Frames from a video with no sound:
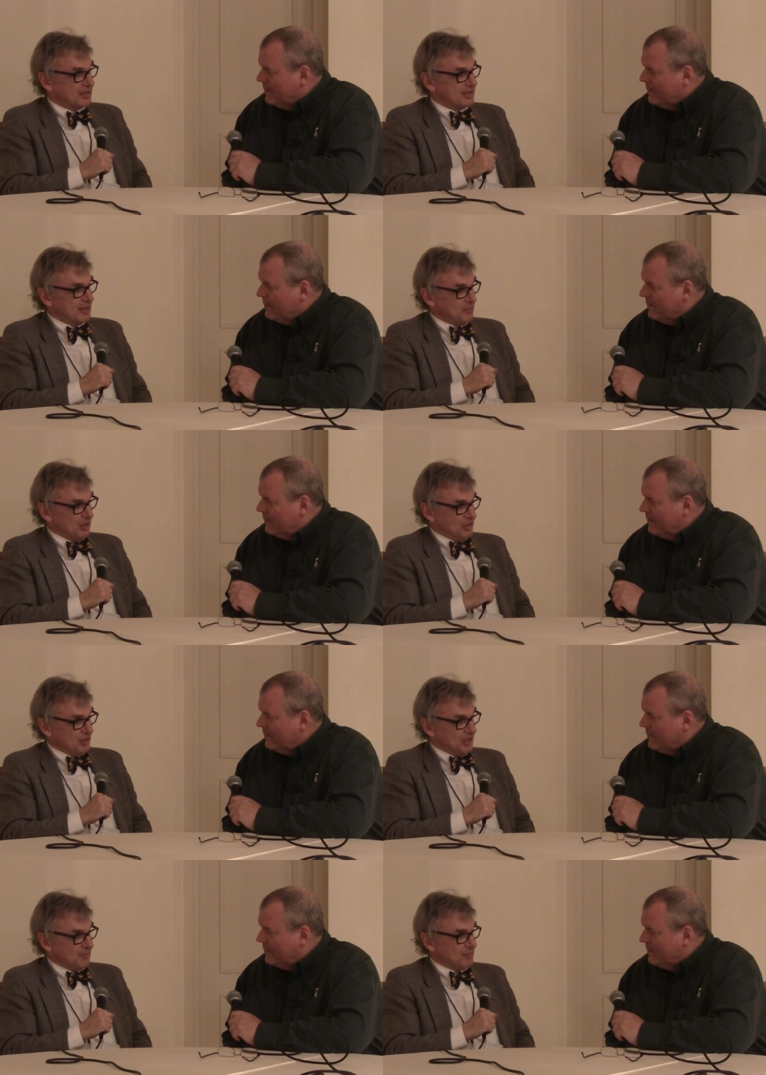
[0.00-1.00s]
Speaker 1: the same
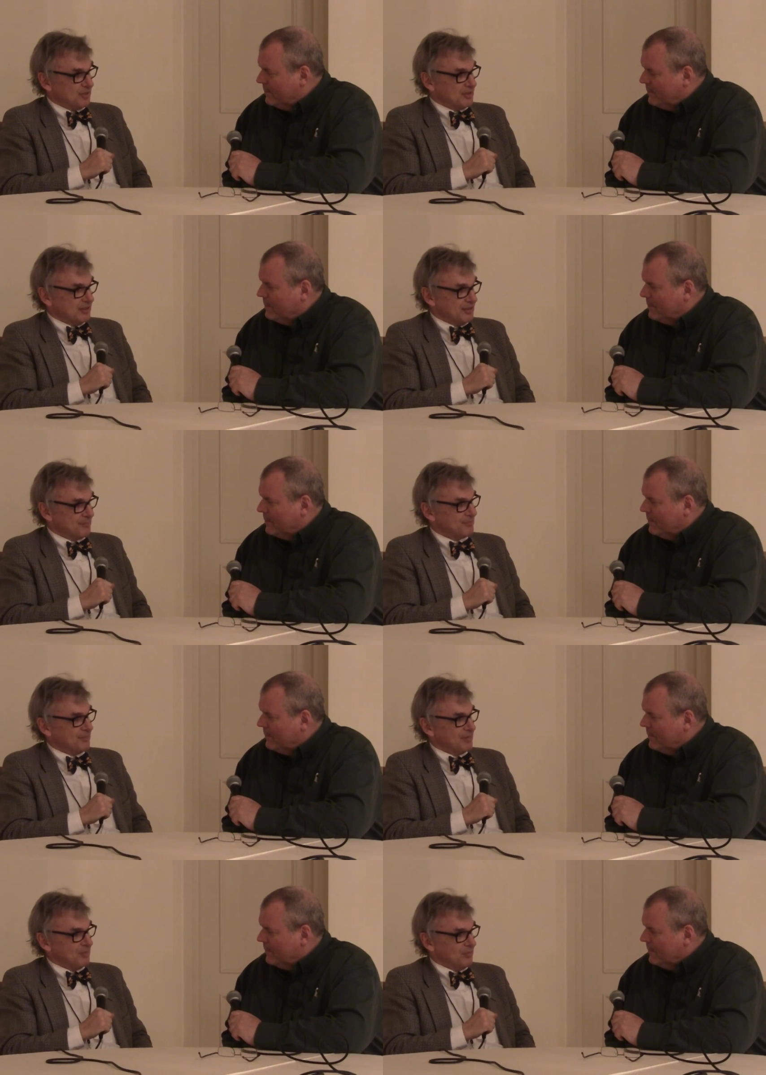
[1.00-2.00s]
concepts uh,
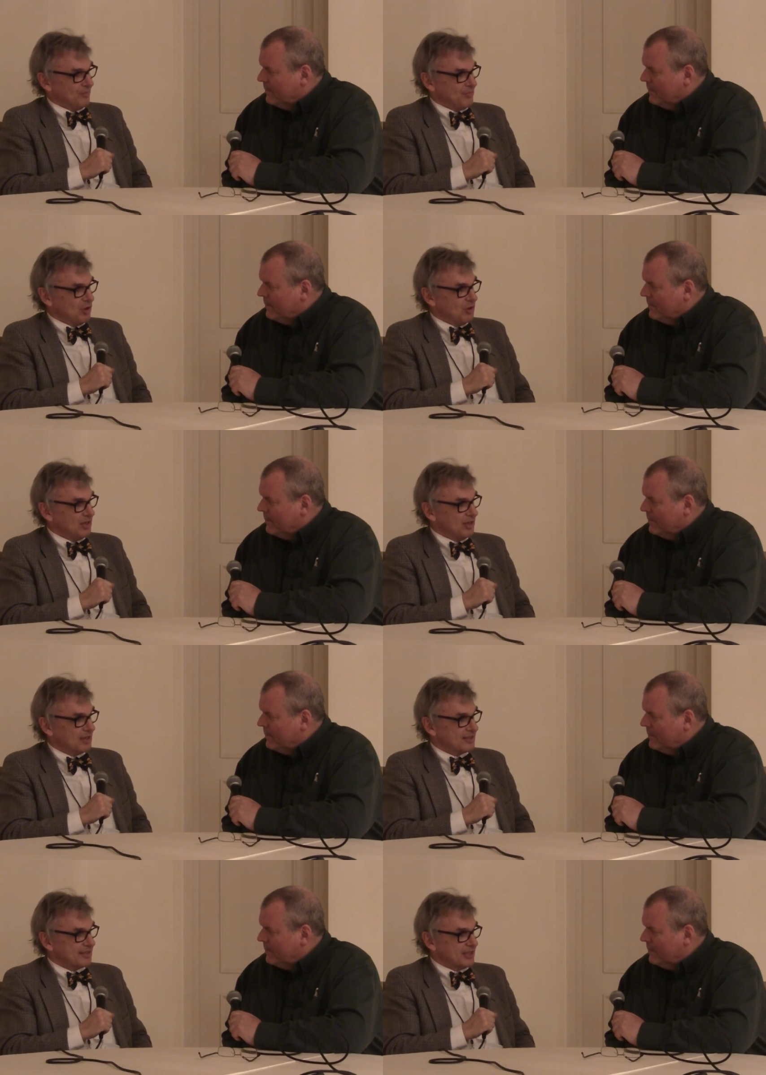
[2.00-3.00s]
early
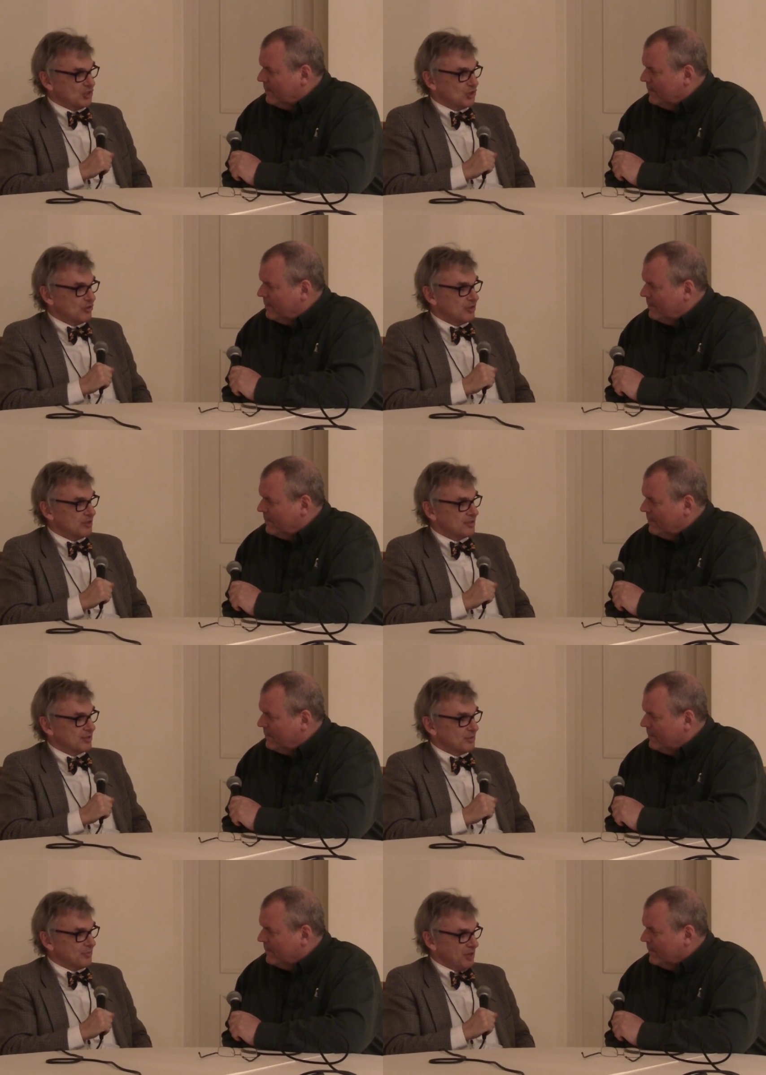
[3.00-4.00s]
last century.
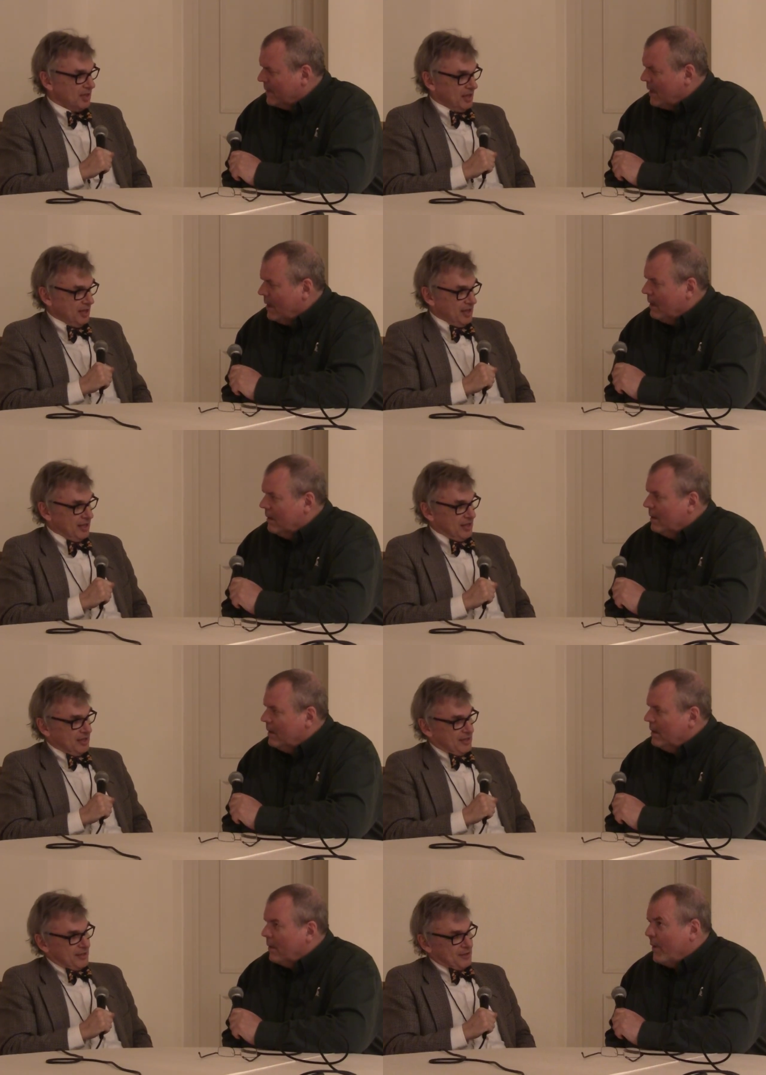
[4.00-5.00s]
So.
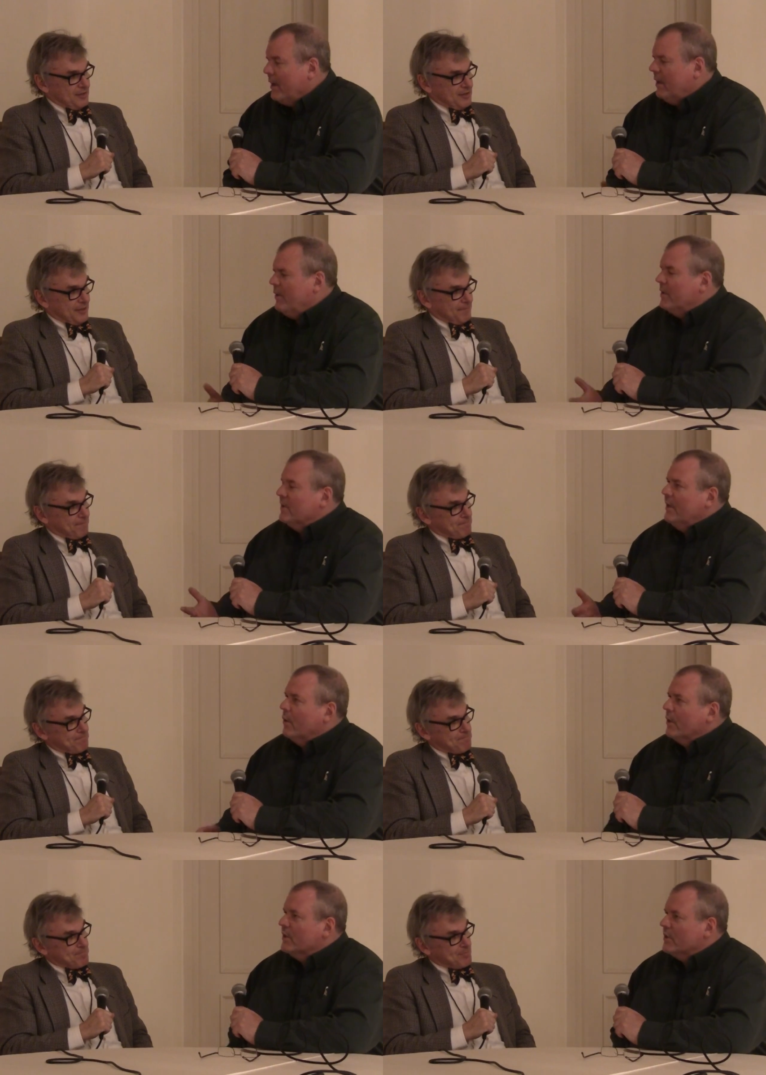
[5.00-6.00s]
Speaker 2: Yeah, well, I don't think there's
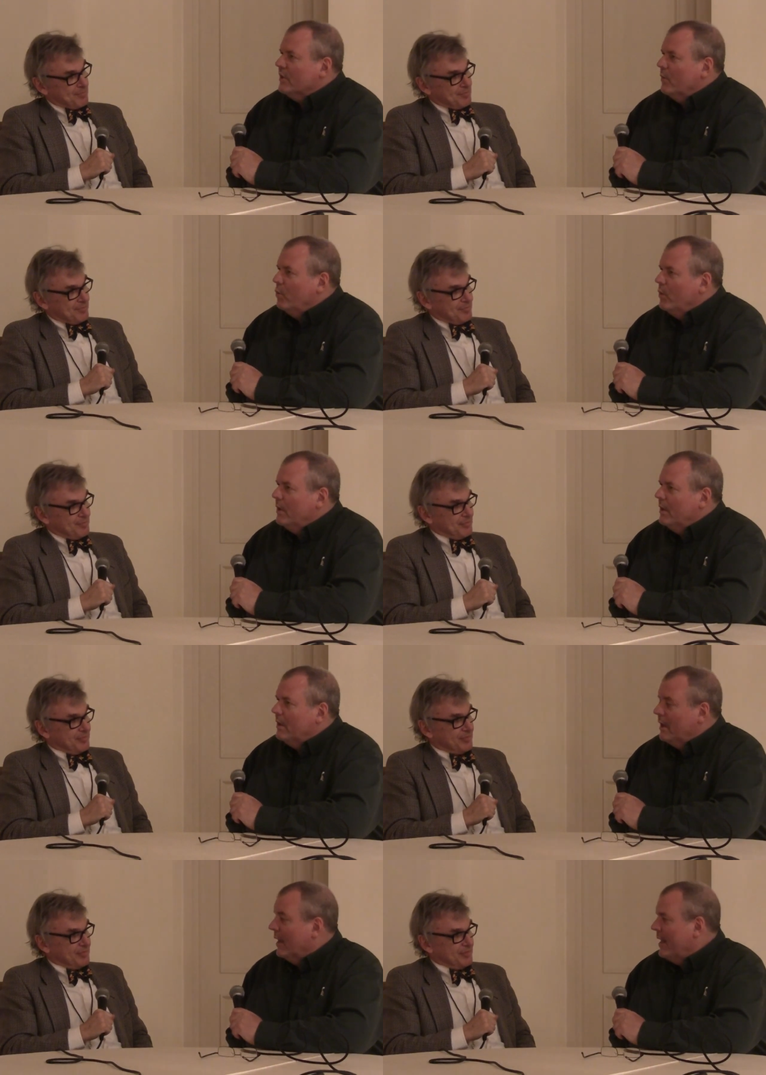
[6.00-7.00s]
any organization that
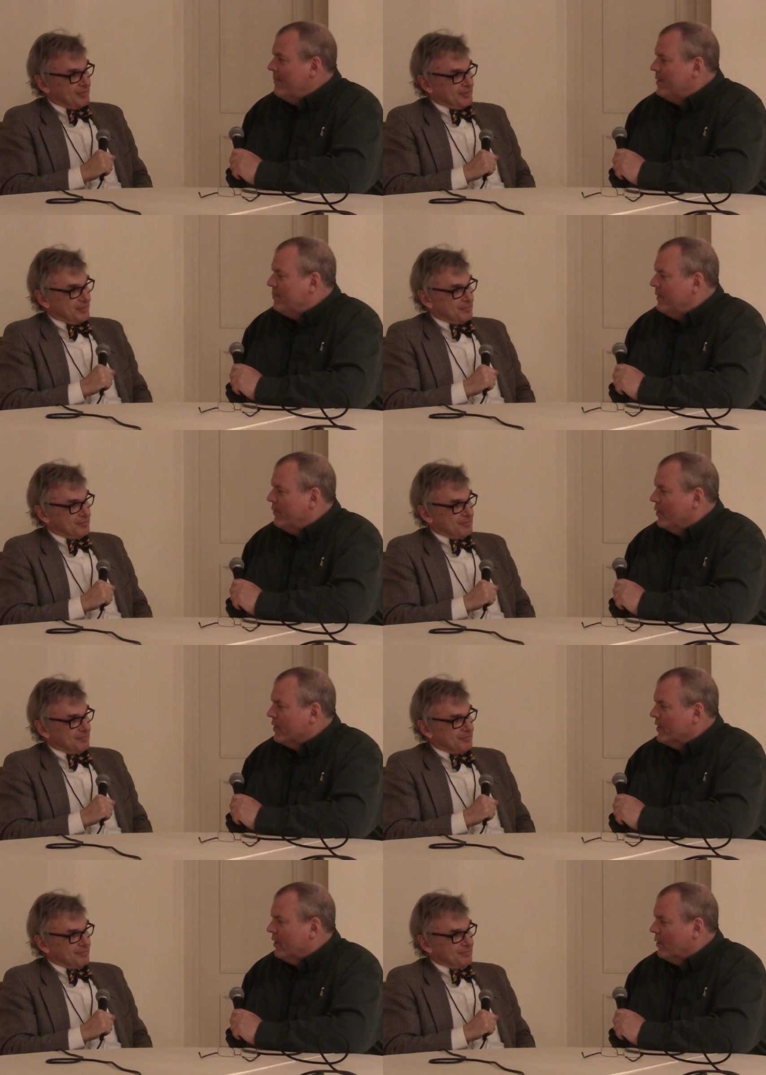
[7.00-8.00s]
wouldn't claim to be
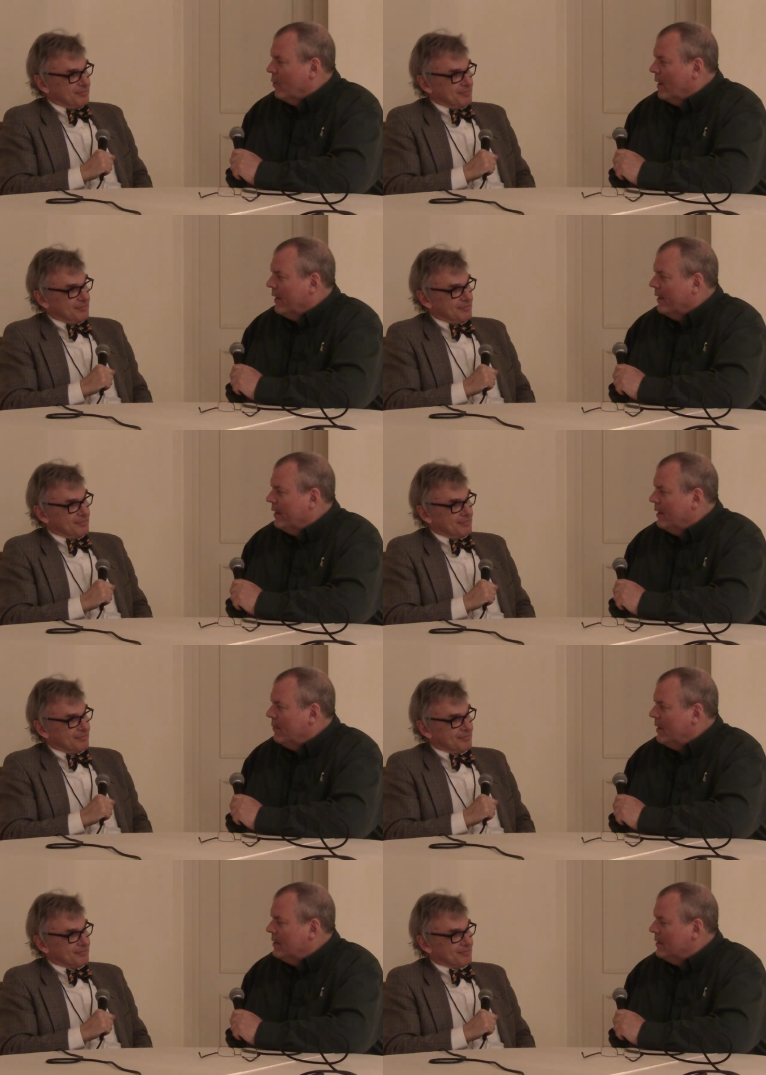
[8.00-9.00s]
focusing on quality.
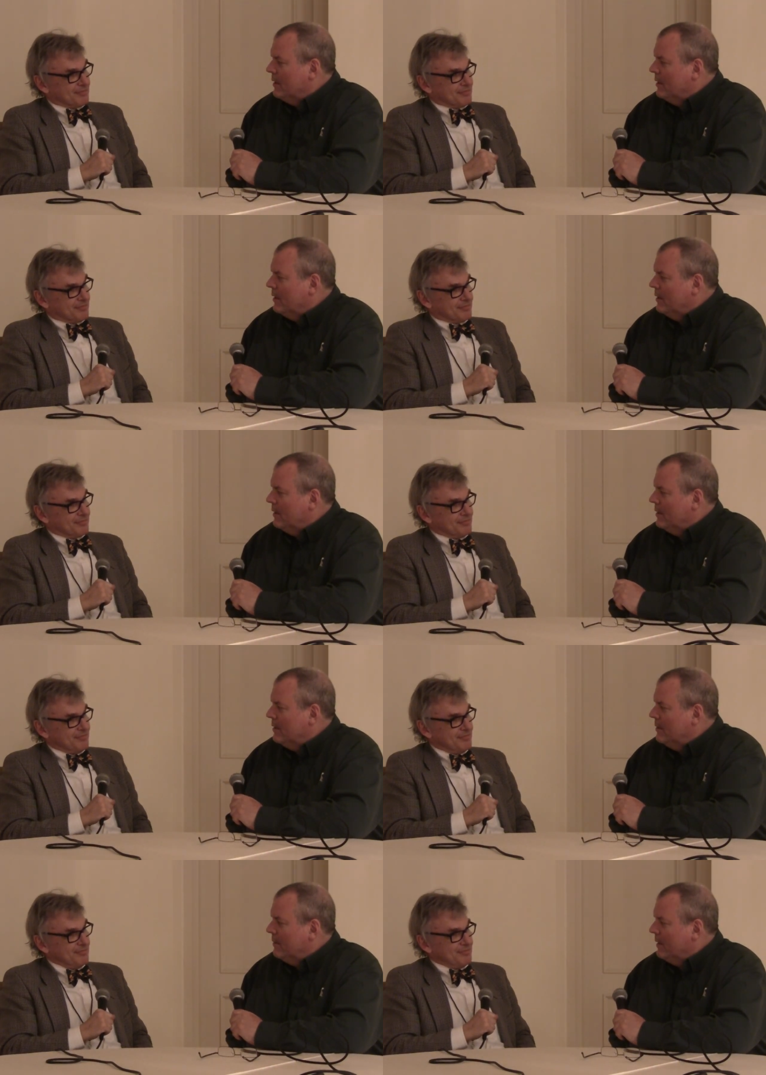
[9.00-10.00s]
I mean, that's uh,
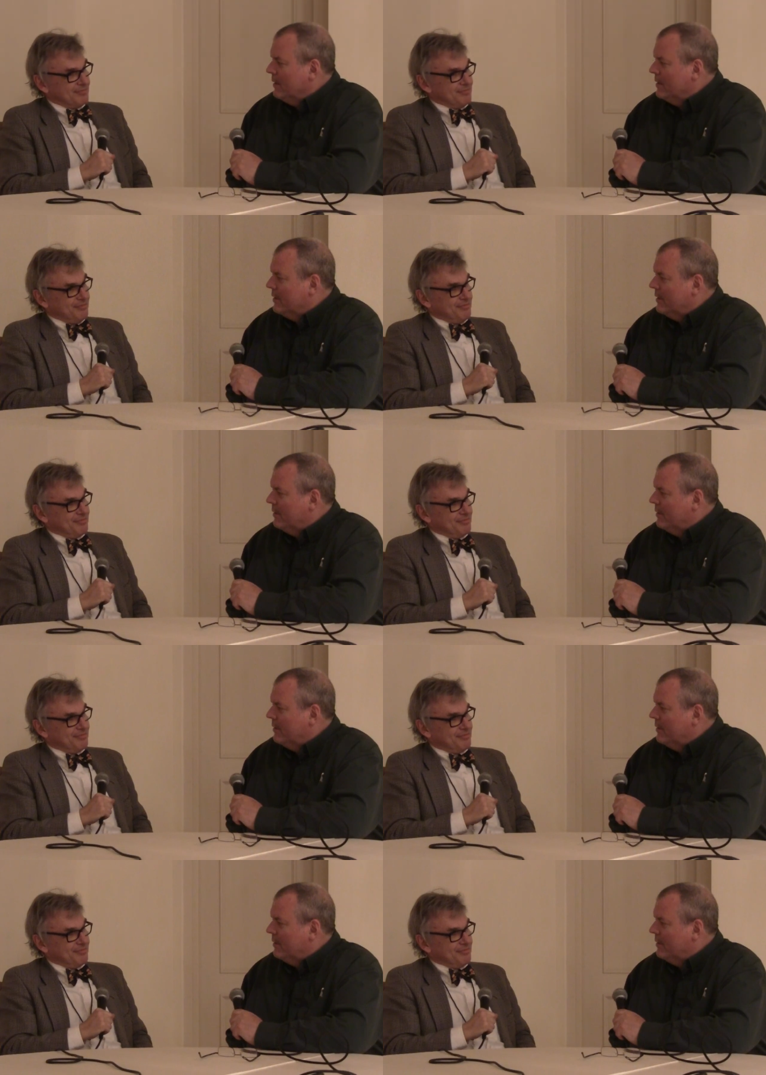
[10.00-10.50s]
that's at least